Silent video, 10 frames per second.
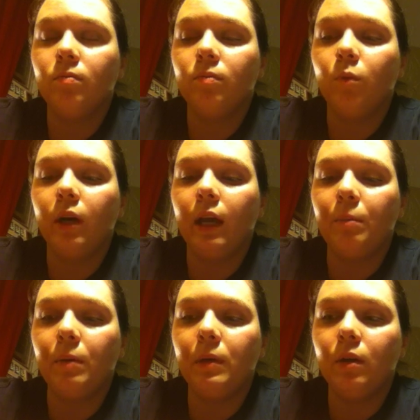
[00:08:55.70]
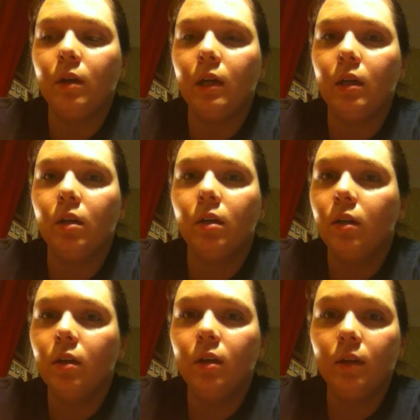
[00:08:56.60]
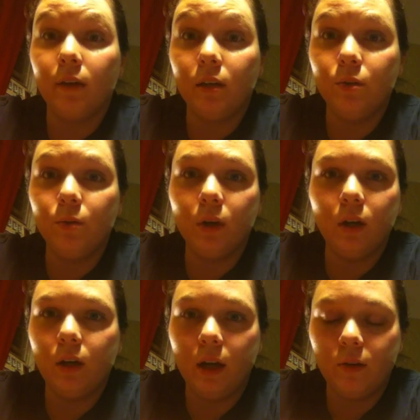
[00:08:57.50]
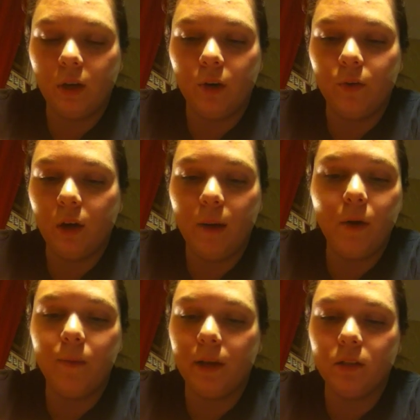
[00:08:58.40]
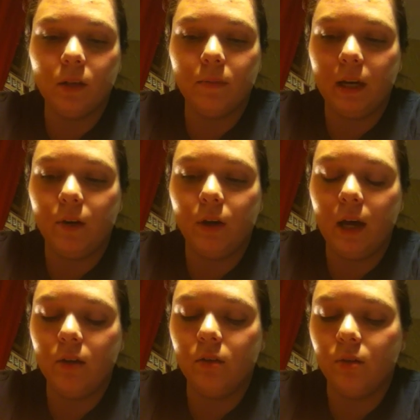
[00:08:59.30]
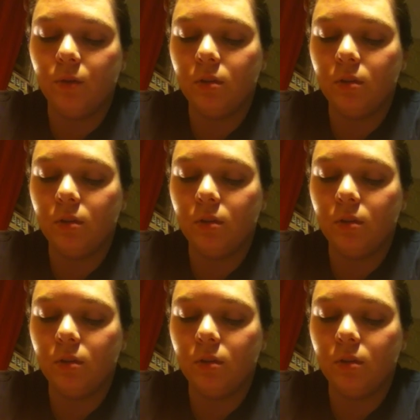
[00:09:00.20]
when I get my period. If I do, I don't know. I'm all messed up now. I don't know what's